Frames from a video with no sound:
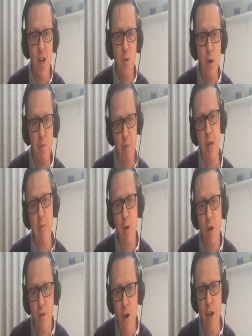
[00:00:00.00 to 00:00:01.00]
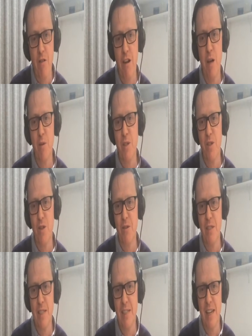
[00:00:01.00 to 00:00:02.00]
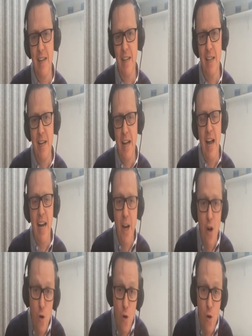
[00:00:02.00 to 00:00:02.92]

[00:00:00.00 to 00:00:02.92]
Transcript: with people who've got incredible stories to tell and an